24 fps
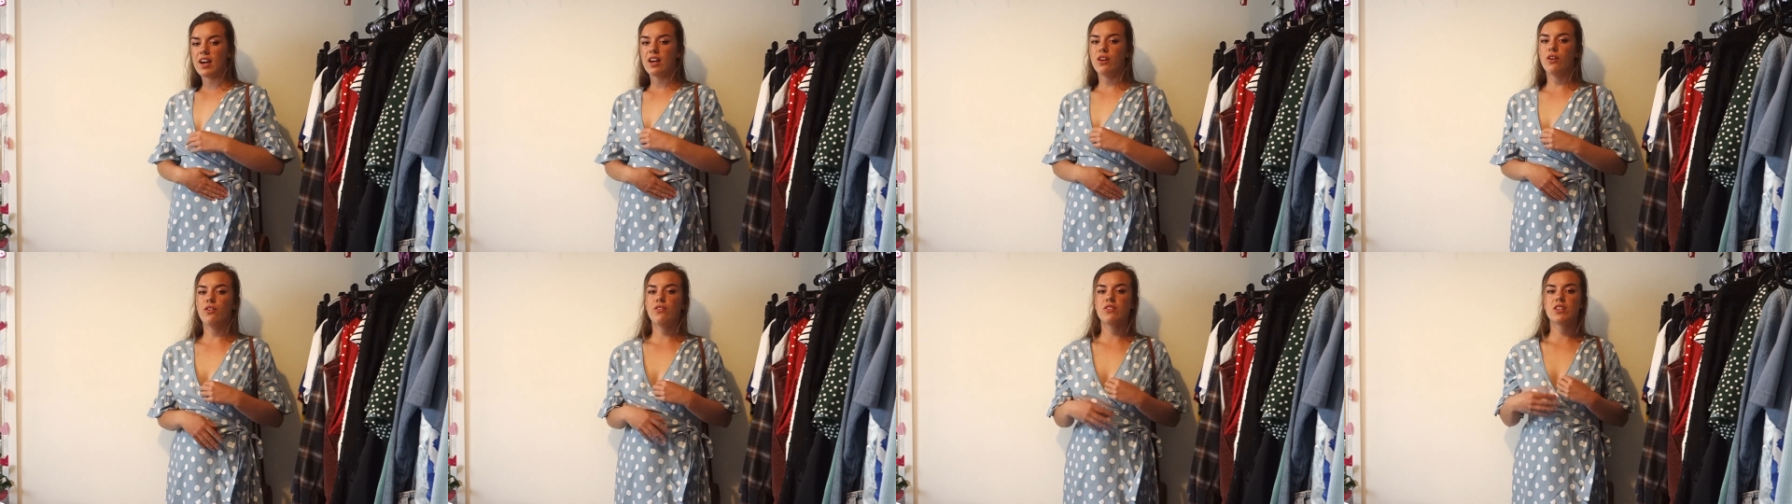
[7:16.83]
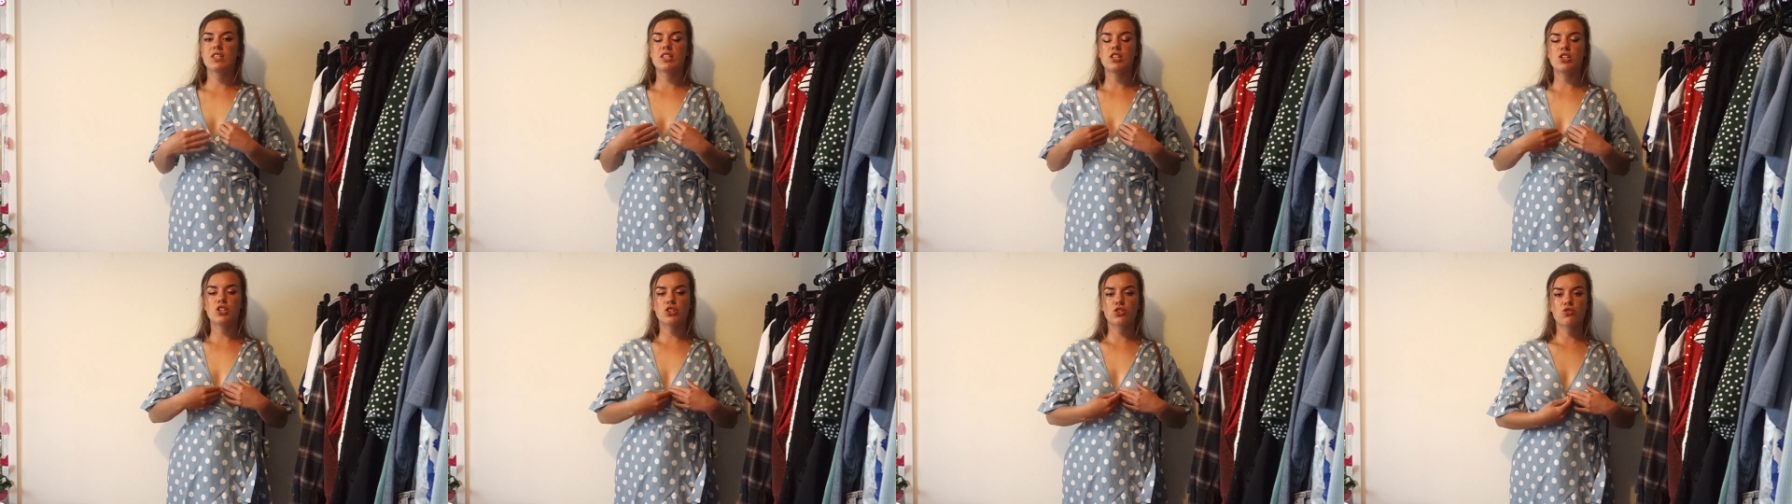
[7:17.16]
and
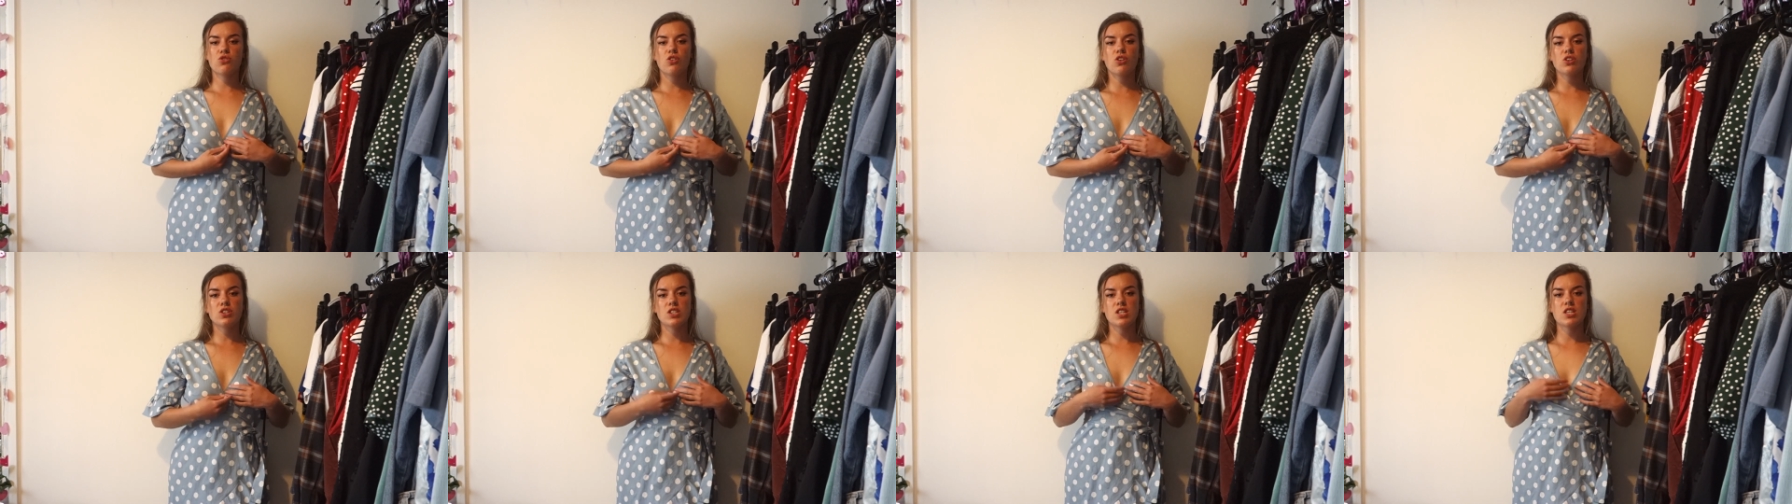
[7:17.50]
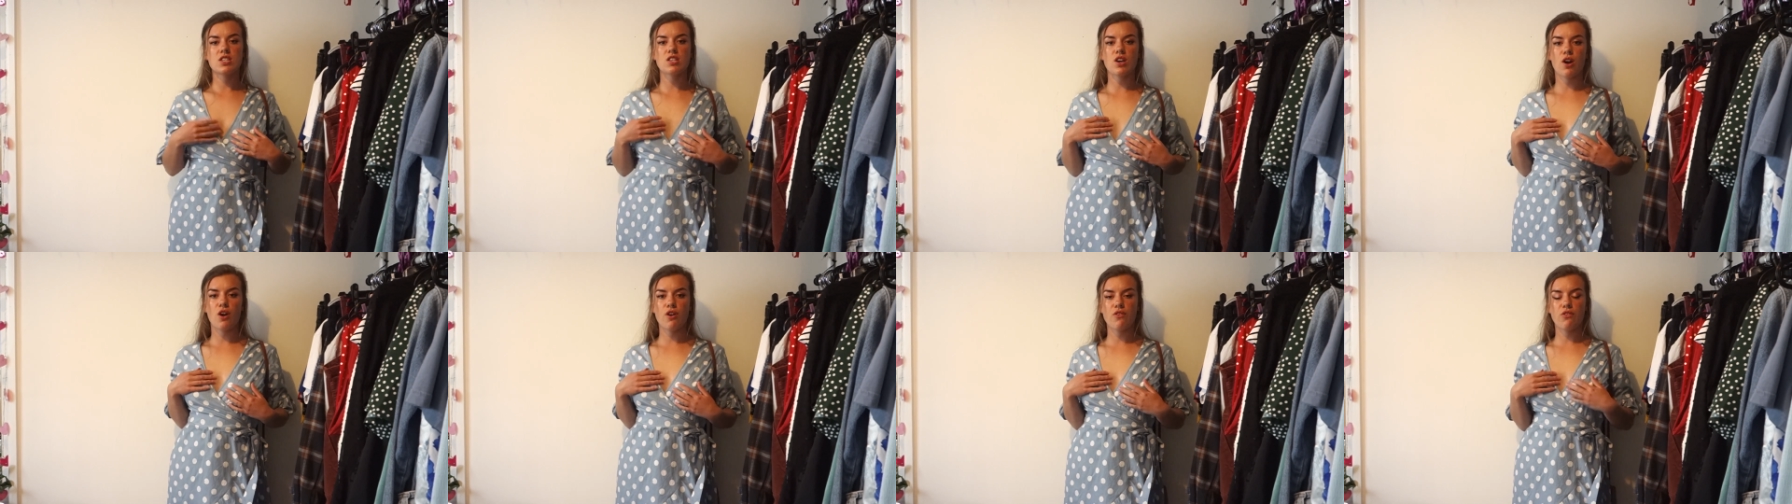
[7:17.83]
obviously just
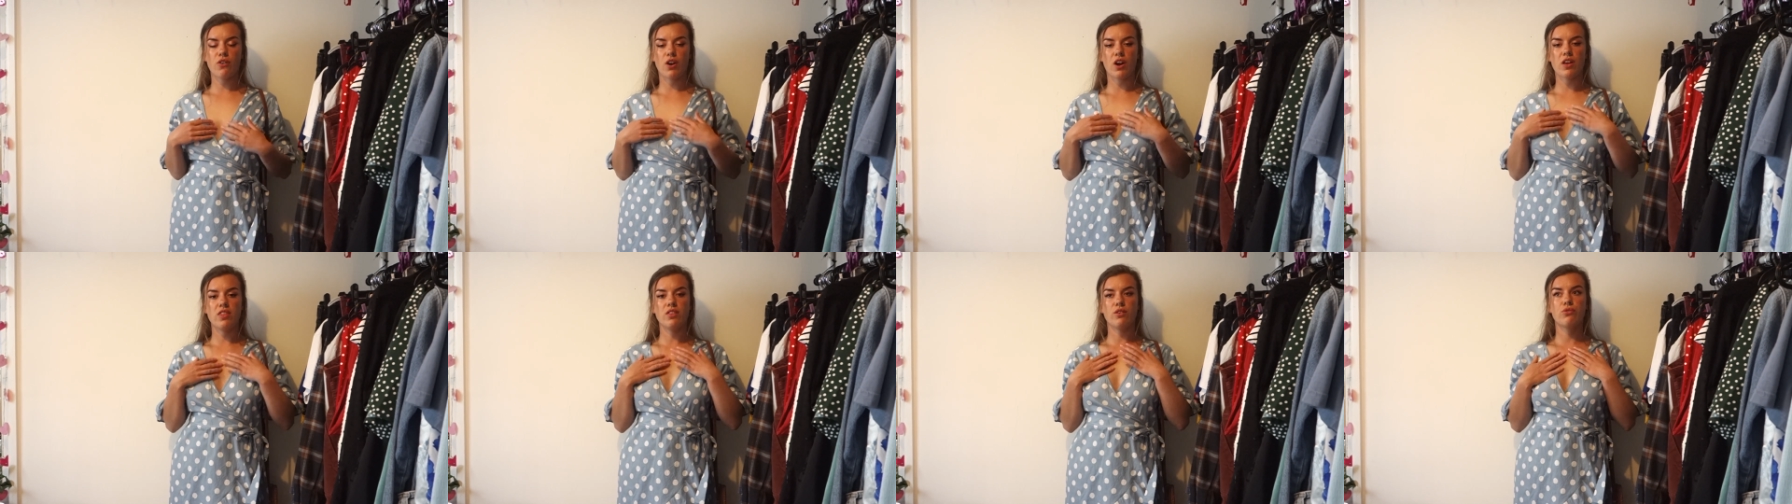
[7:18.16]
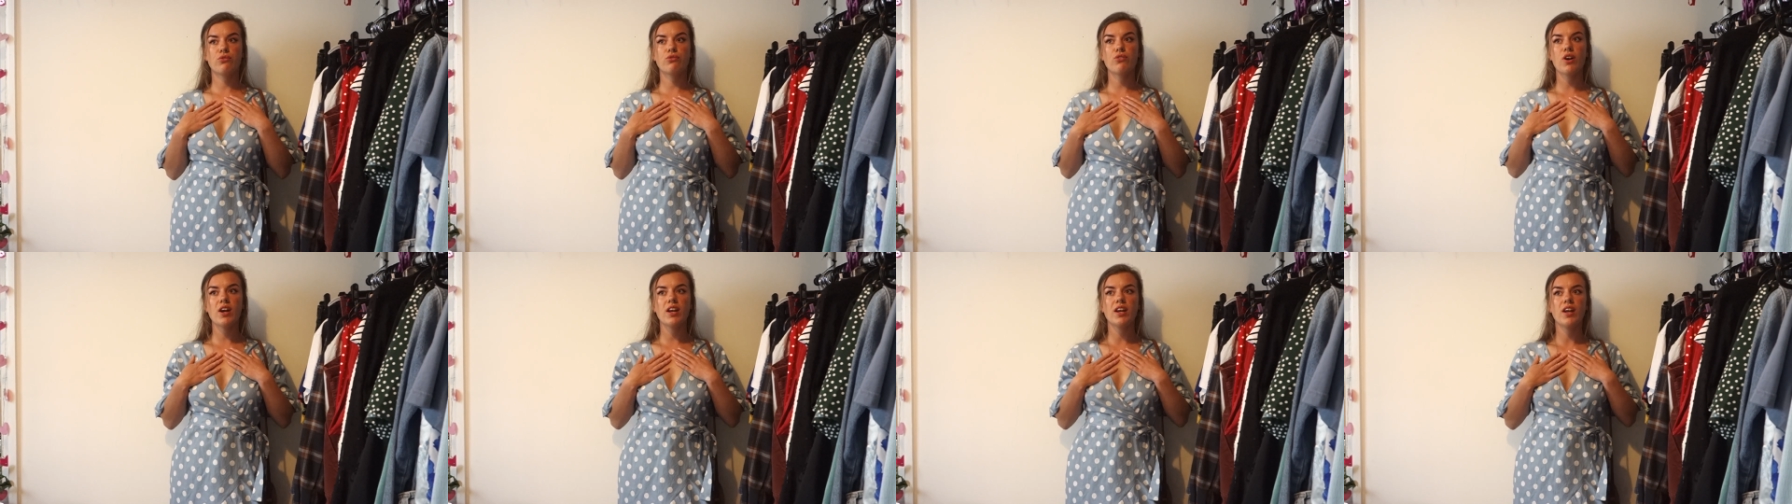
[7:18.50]
crosses over in the
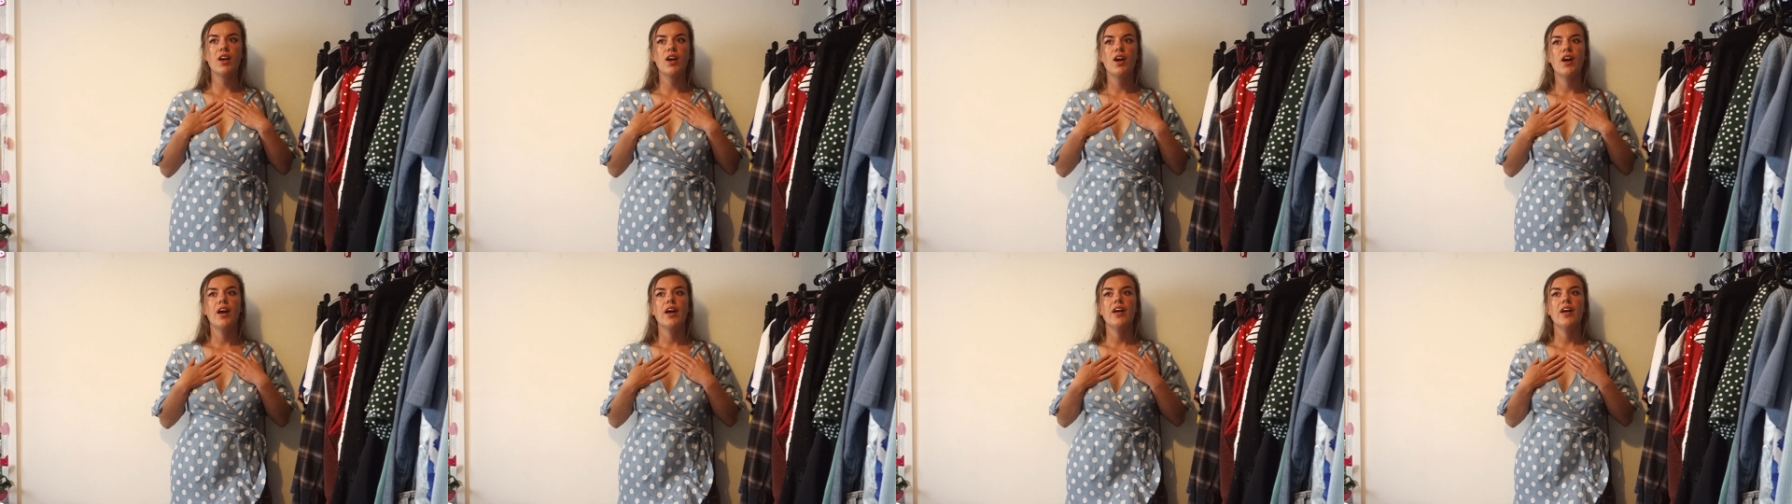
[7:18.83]
front.